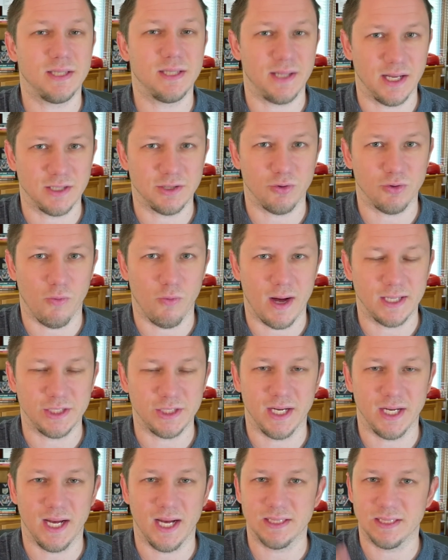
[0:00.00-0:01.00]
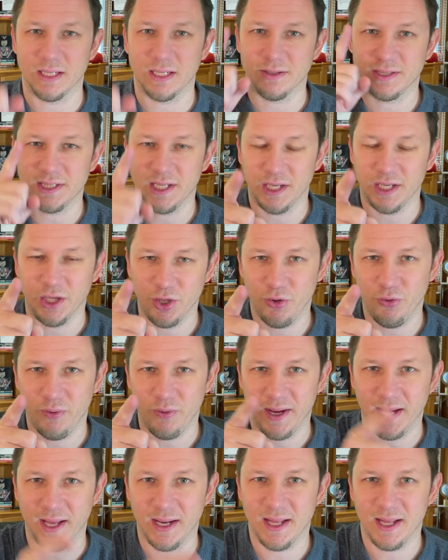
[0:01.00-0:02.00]
Thanks for watching, guys, and I'll see you
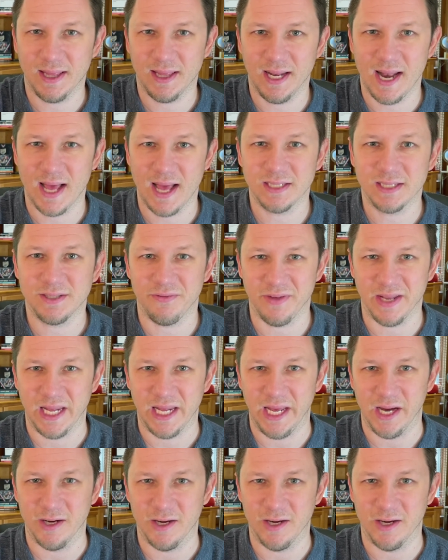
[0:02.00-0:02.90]
in the next video.